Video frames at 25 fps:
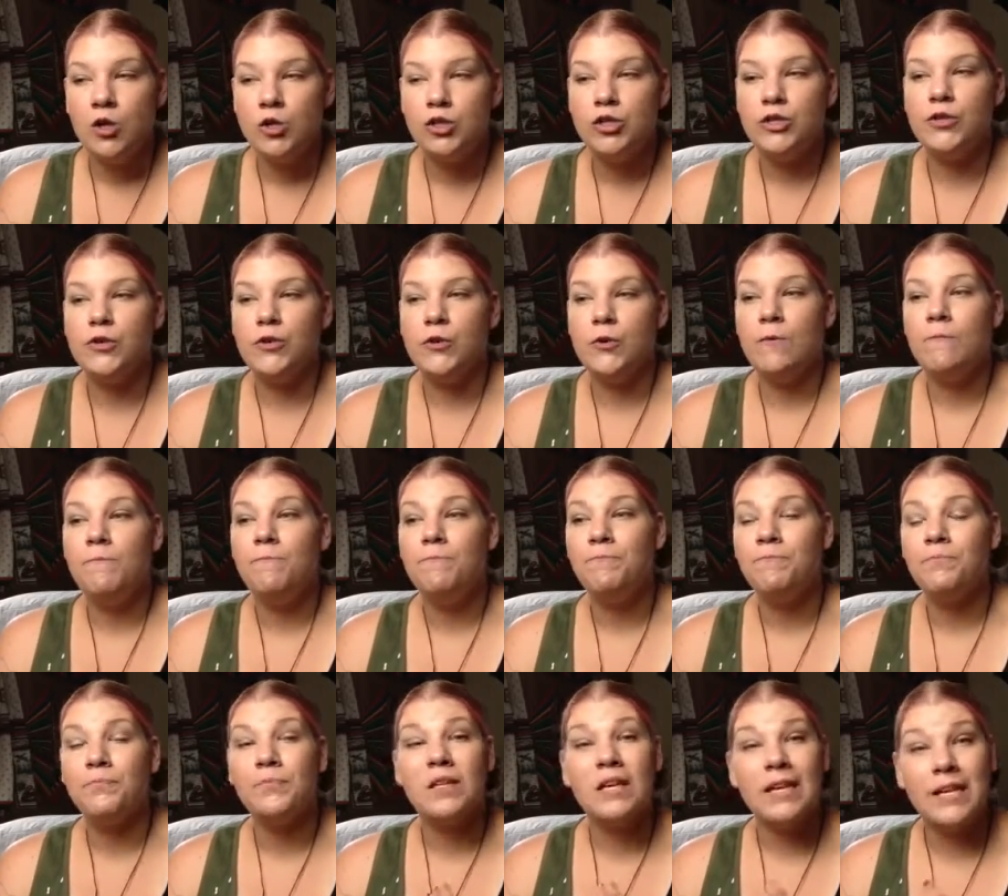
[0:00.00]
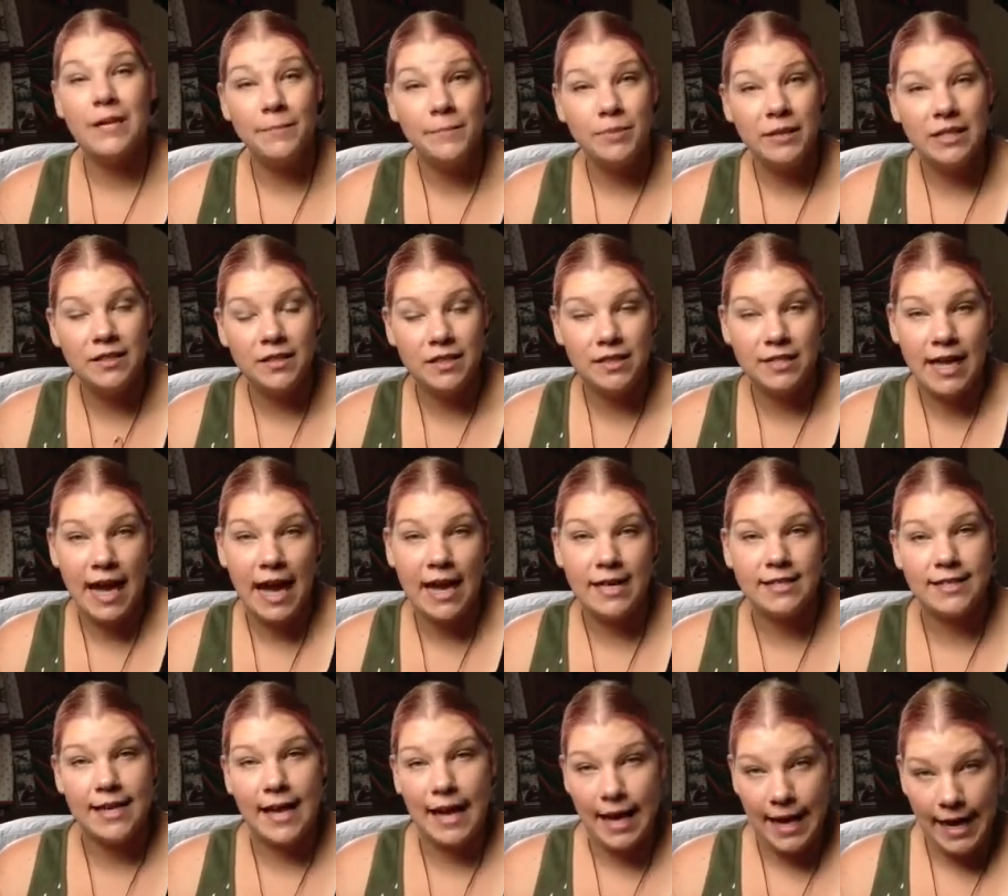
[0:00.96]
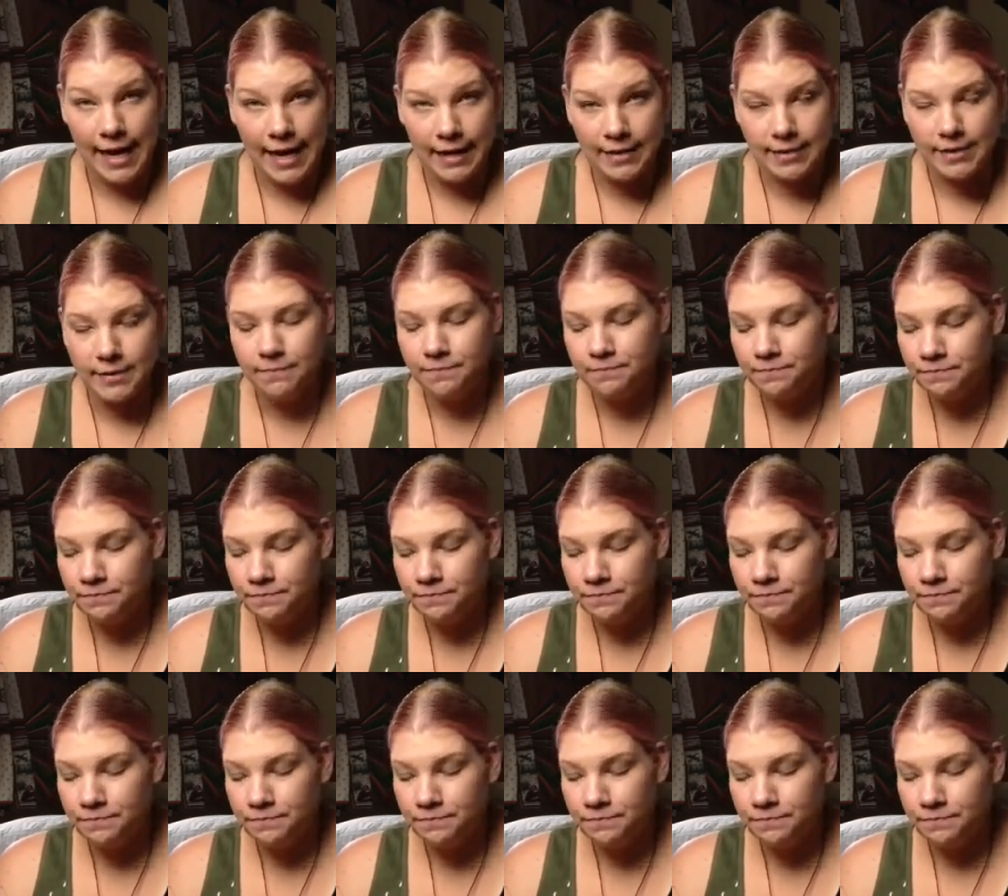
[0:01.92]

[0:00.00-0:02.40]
to complete the task at hand.